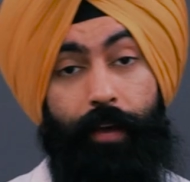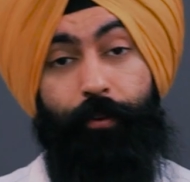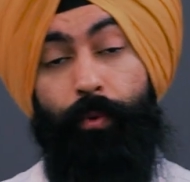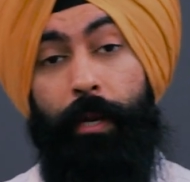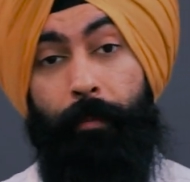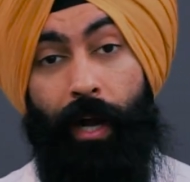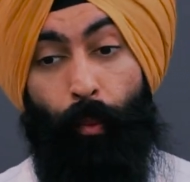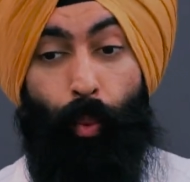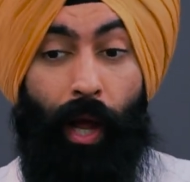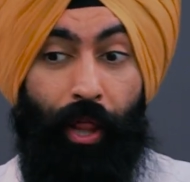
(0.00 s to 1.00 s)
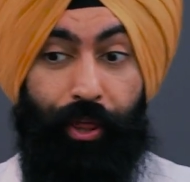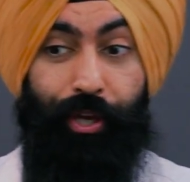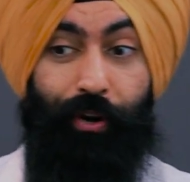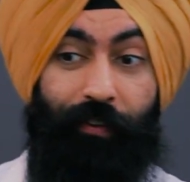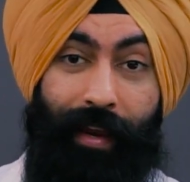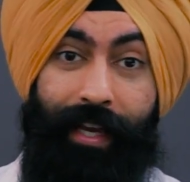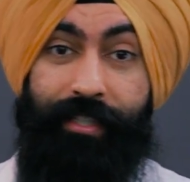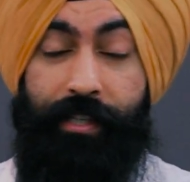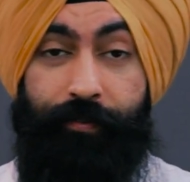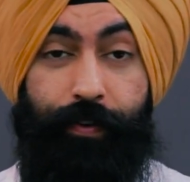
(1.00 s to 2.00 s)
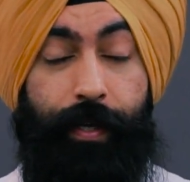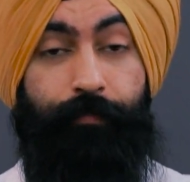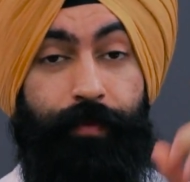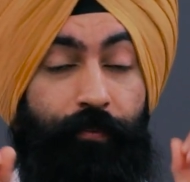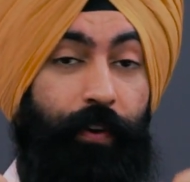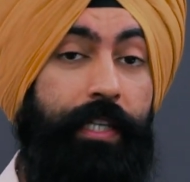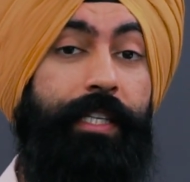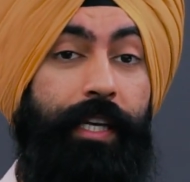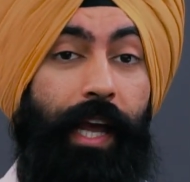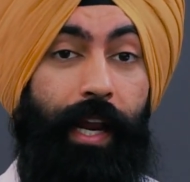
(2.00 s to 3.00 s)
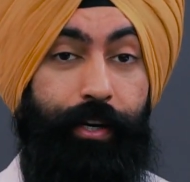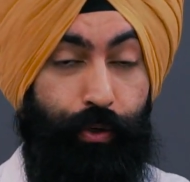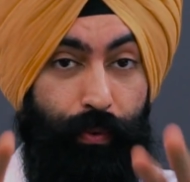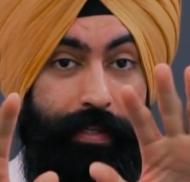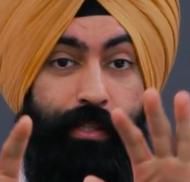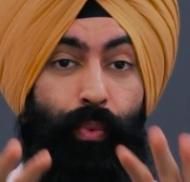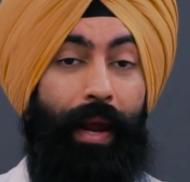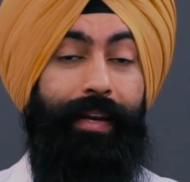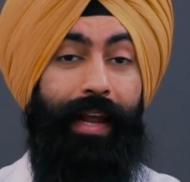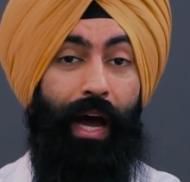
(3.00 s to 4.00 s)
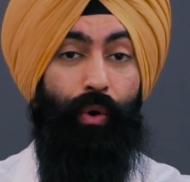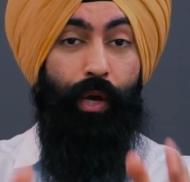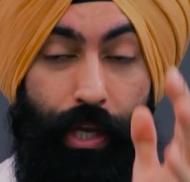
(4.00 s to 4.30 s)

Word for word: If you want to become wealthy or financially free, the first thing you got to do is right now,